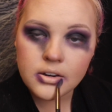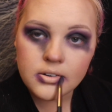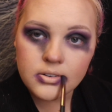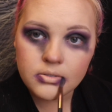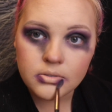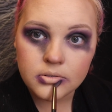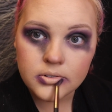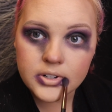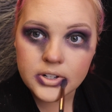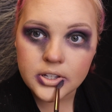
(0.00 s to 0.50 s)

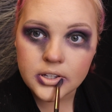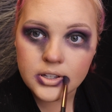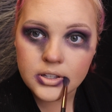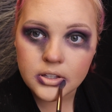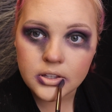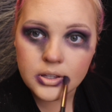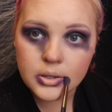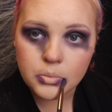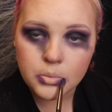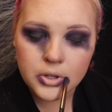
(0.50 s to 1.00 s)

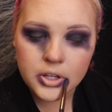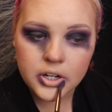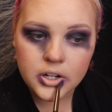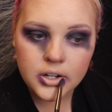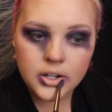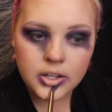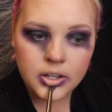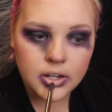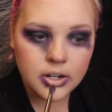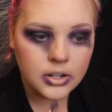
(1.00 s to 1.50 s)
Really
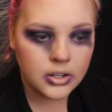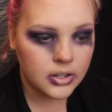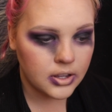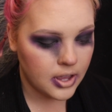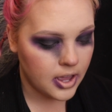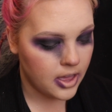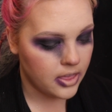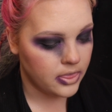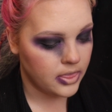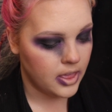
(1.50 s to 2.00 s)
blended.
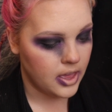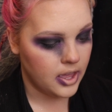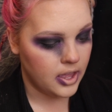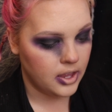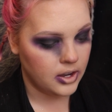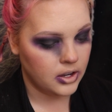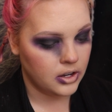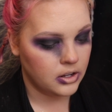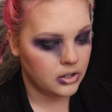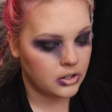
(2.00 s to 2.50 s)
And
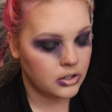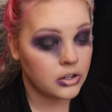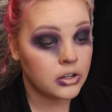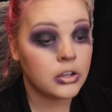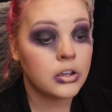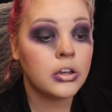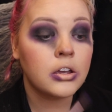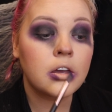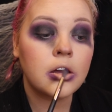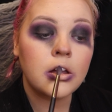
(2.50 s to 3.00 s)
then
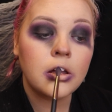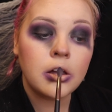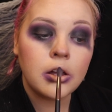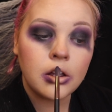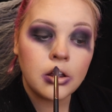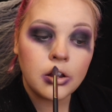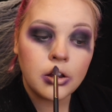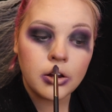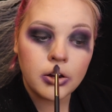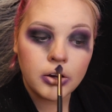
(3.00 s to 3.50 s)

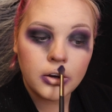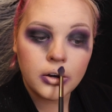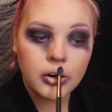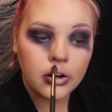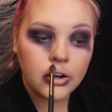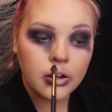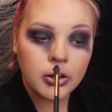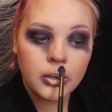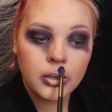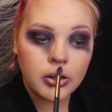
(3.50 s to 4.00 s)

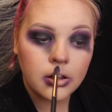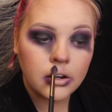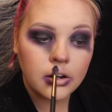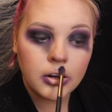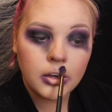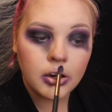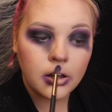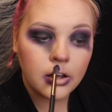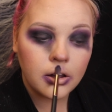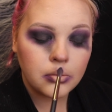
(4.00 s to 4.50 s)
right on
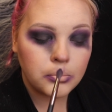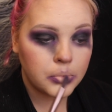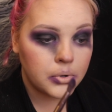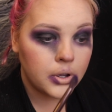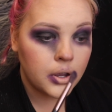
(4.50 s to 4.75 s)
top.